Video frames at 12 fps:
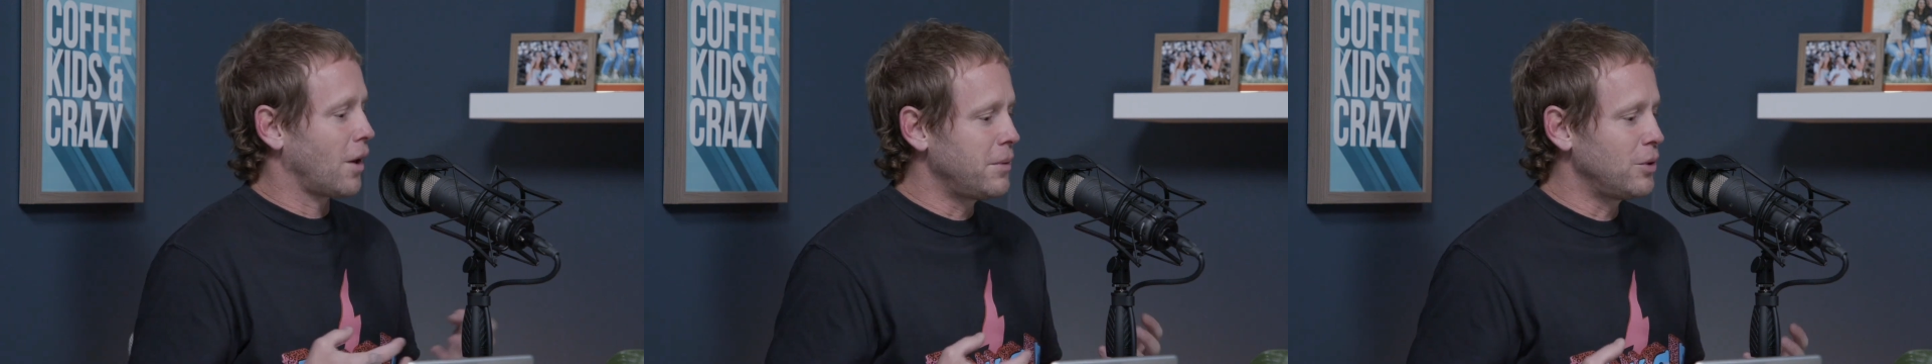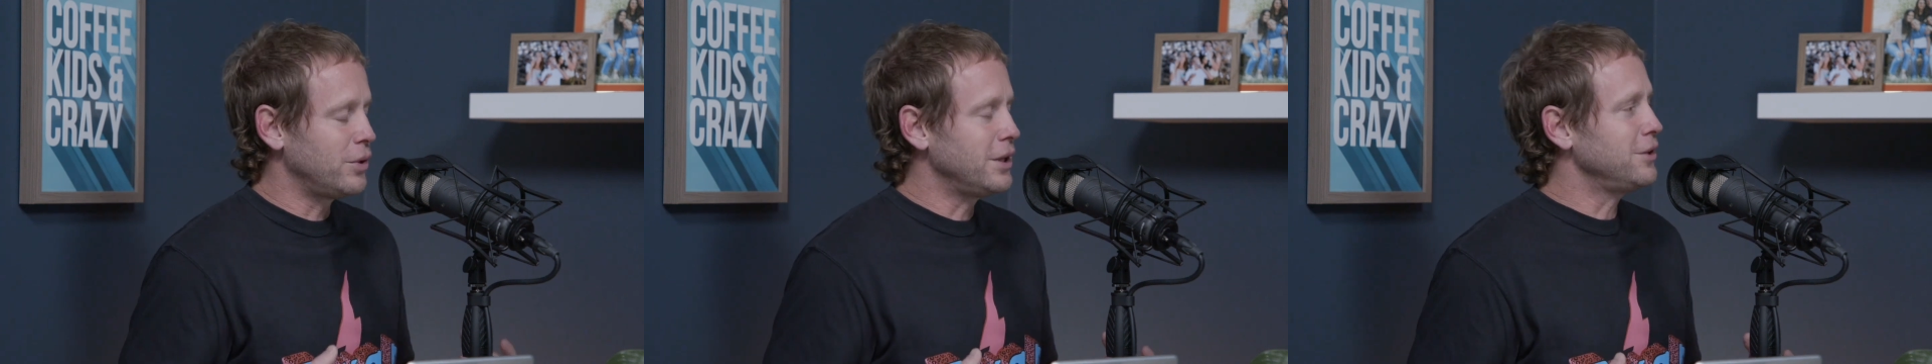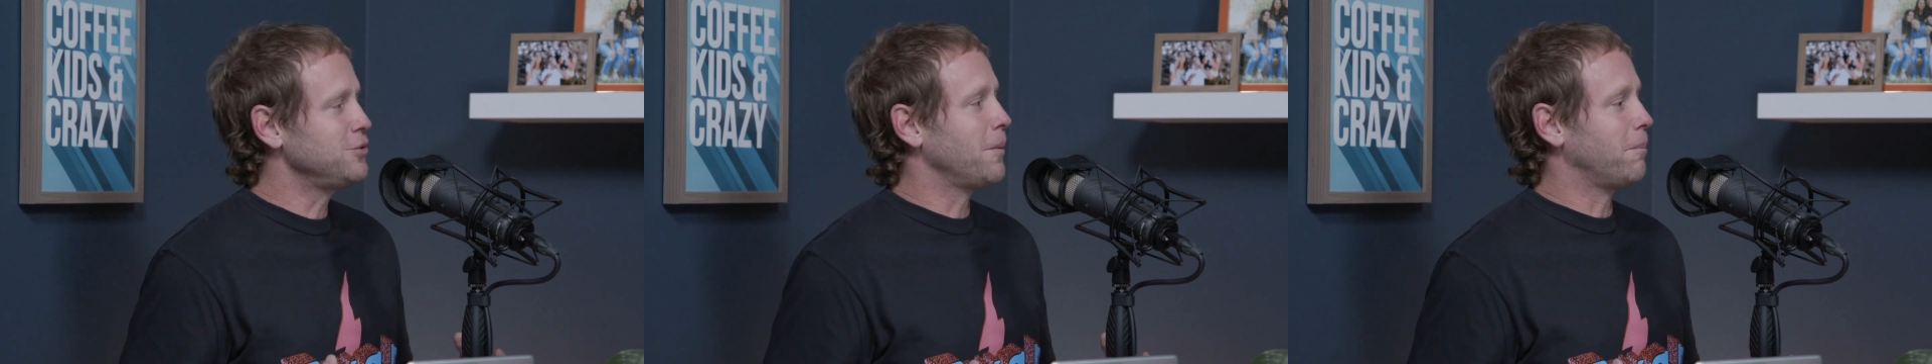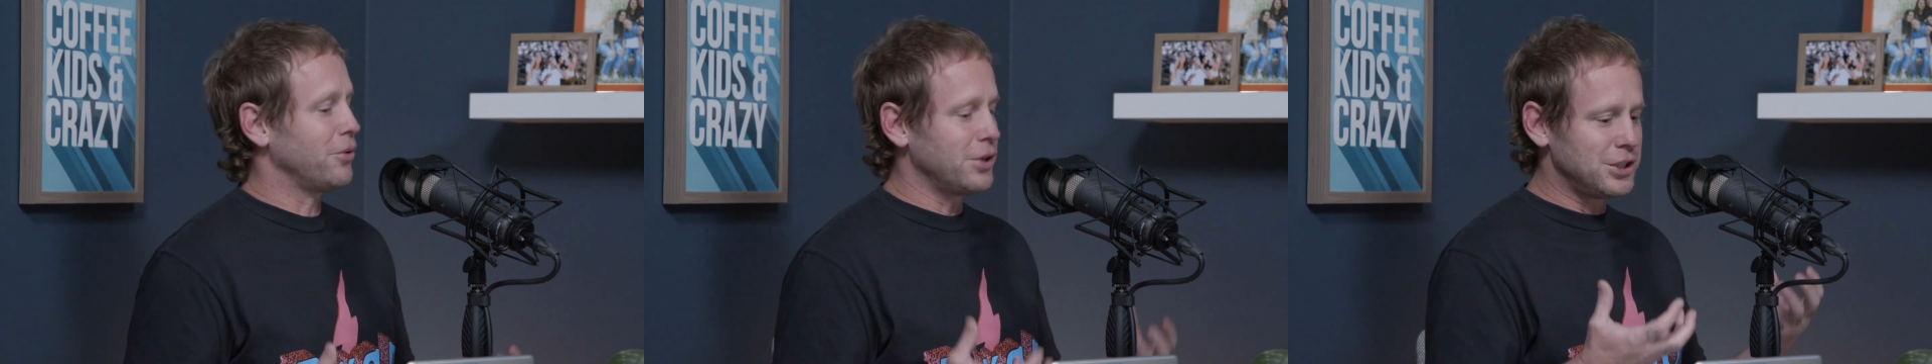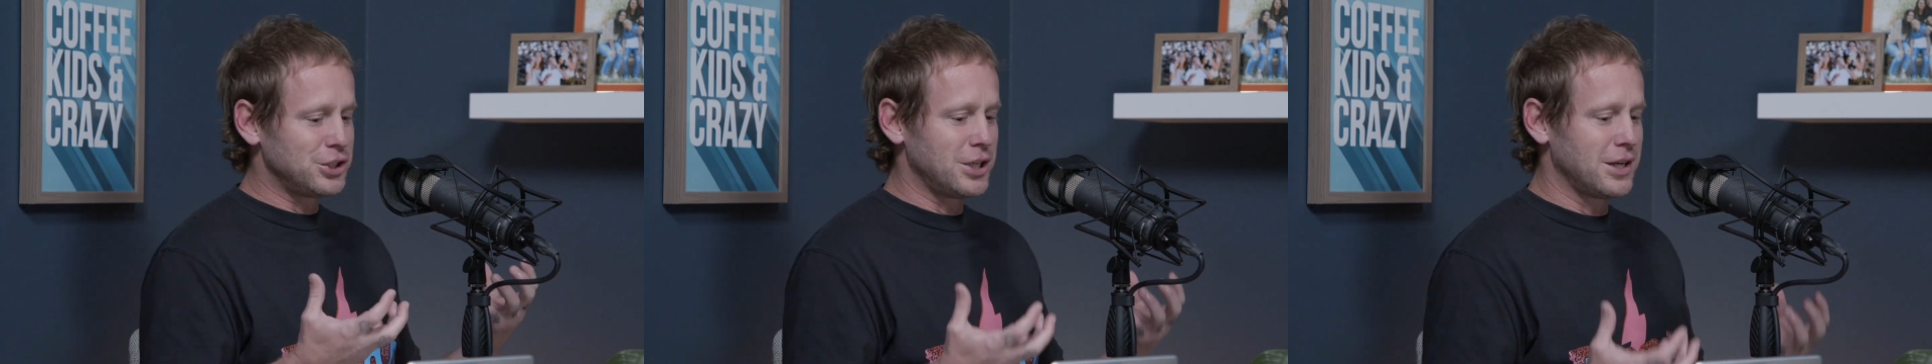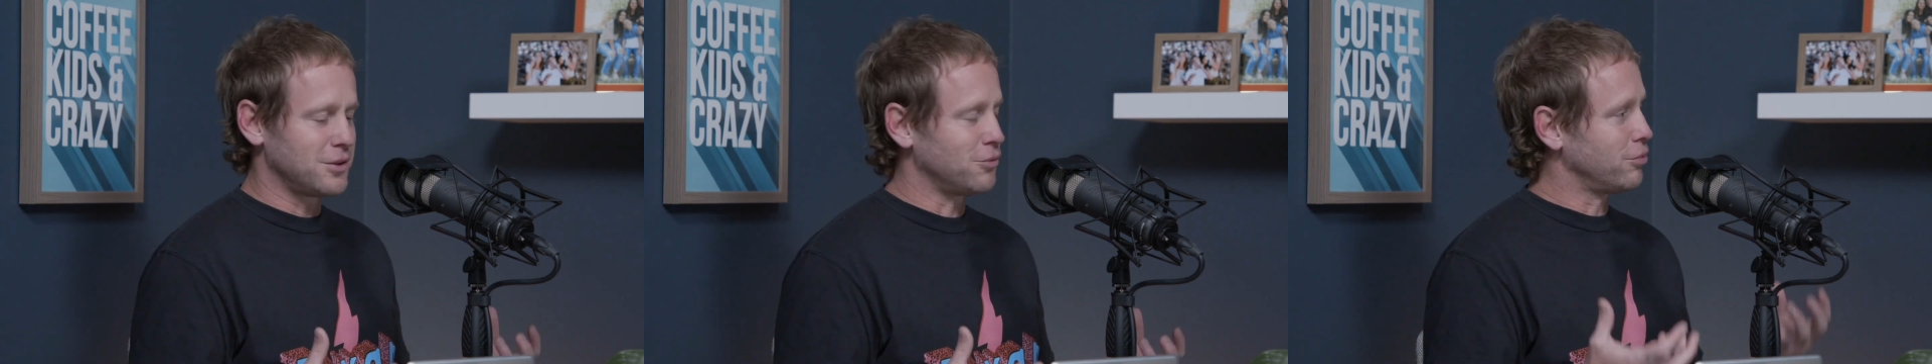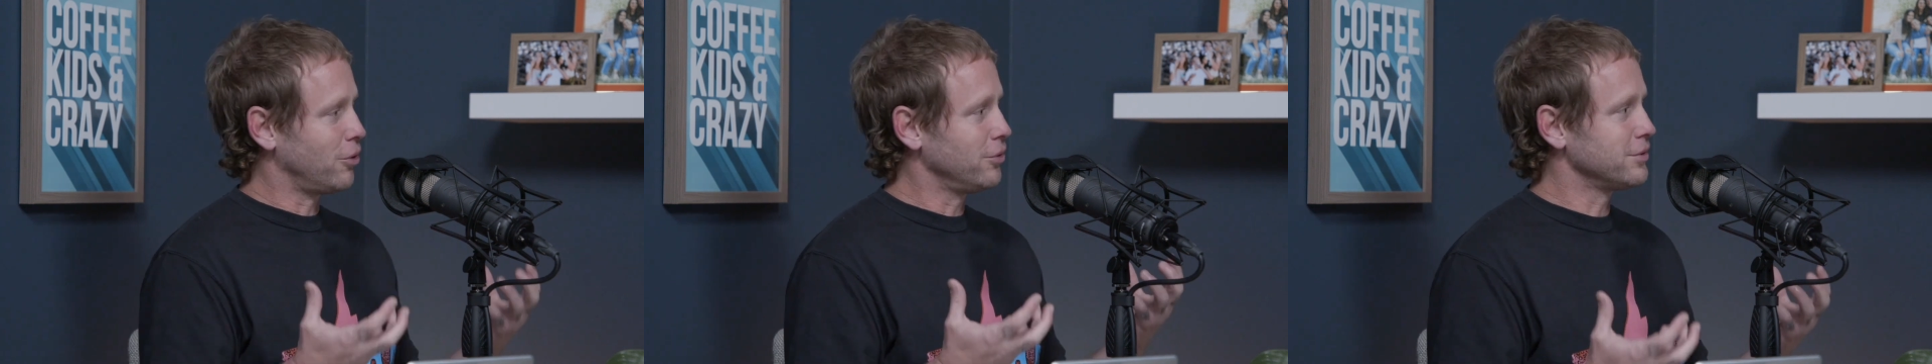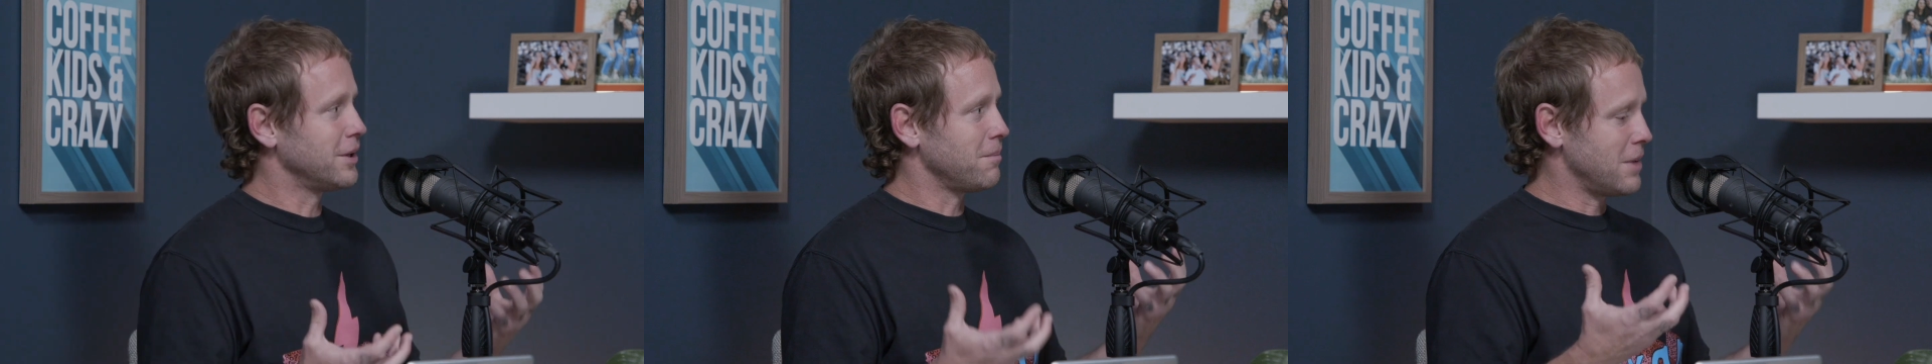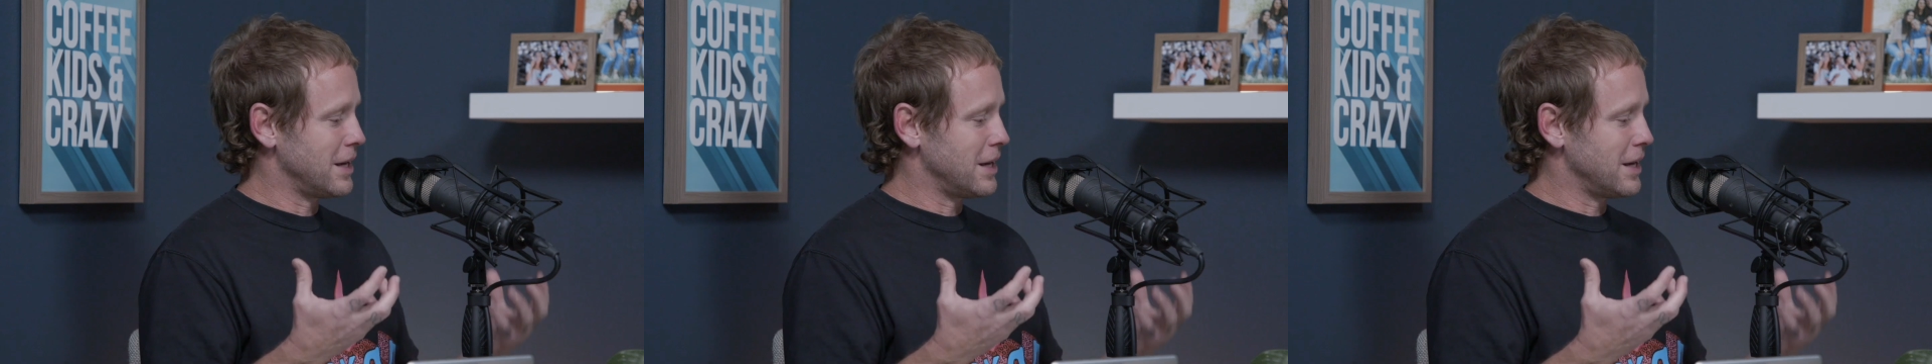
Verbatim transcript: I mean, we need to appreciate the roles that mm-hmm.